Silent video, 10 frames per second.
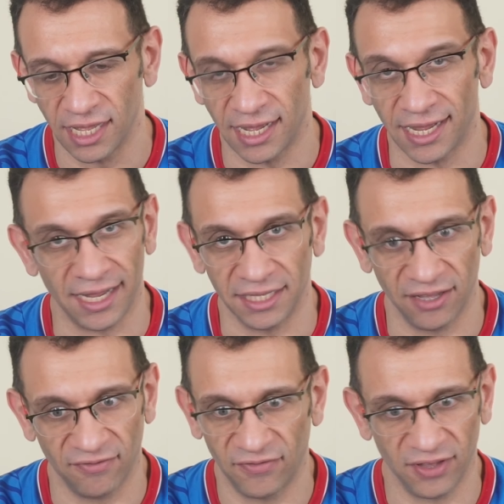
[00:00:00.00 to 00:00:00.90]
and they
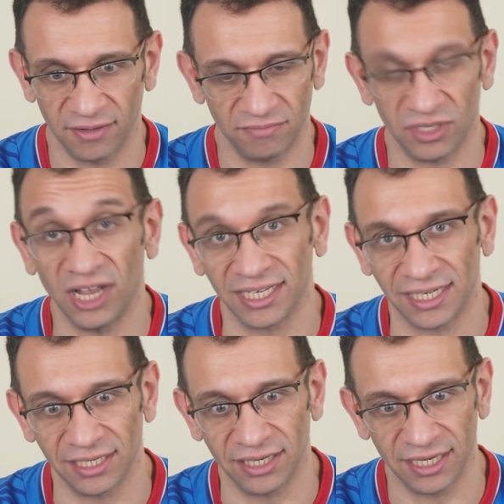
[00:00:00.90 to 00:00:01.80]
fit
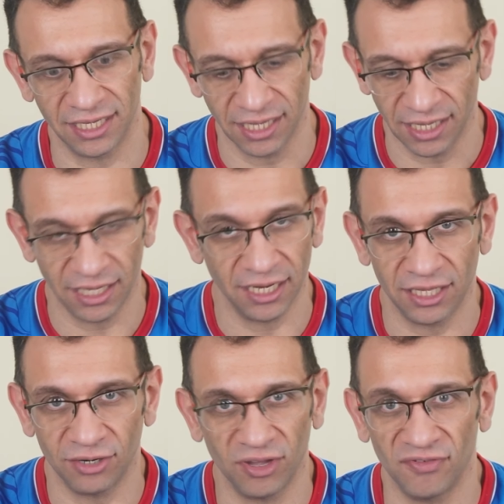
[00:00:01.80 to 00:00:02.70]
nicely, really. They're
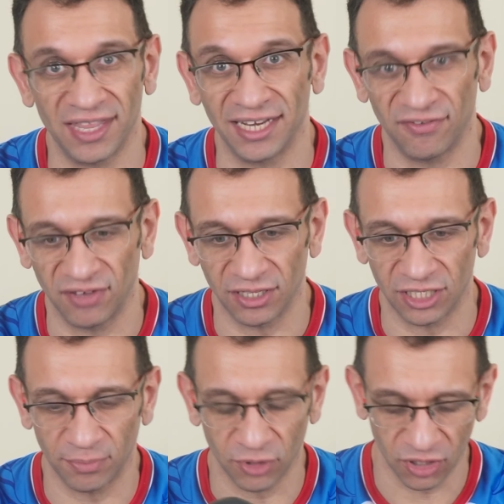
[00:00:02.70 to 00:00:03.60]
not even that difficult to
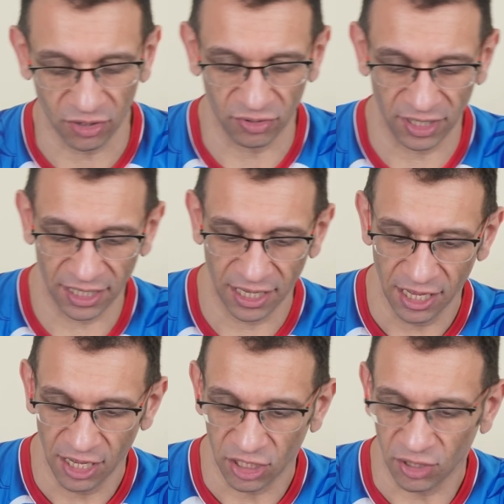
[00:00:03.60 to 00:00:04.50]
put on, really.
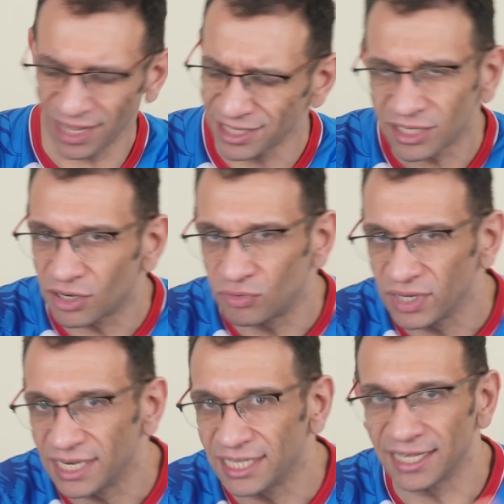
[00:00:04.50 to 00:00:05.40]
So that's a
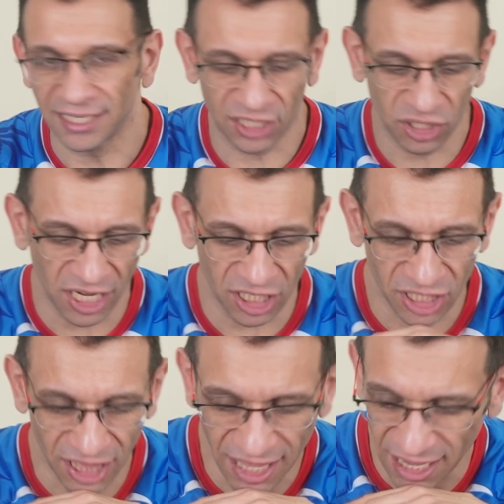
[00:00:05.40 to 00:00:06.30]
really strange
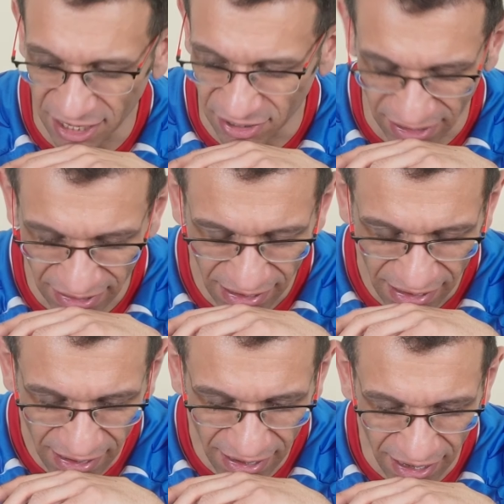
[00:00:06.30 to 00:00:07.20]
thing, really.
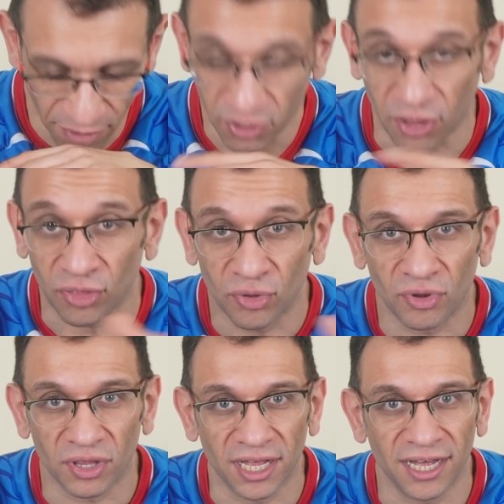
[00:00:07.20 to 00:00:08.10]
I would have
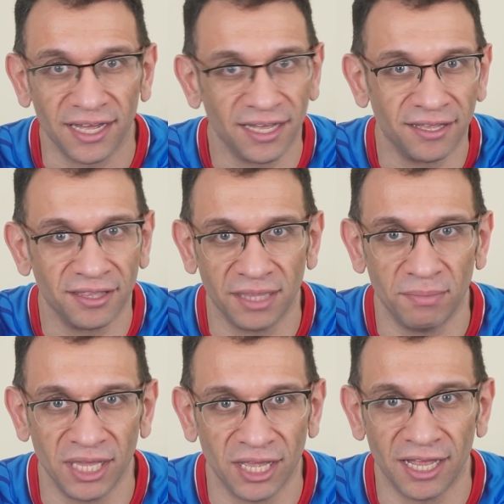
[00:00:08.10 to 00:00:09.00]
thought that would
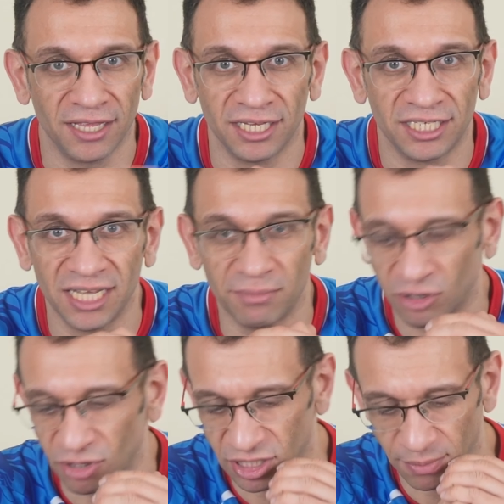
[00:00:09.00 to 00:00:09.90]
be the same
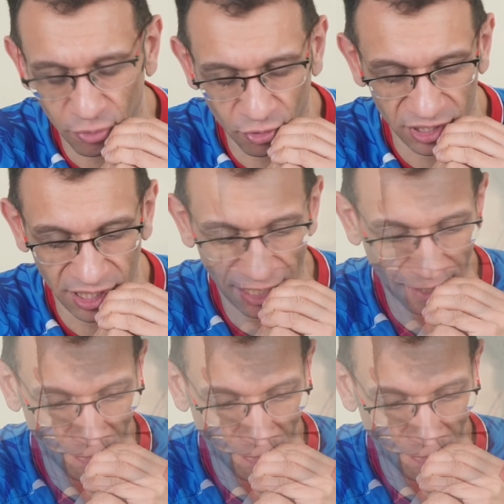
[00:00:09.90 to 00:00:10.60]
across the board, really.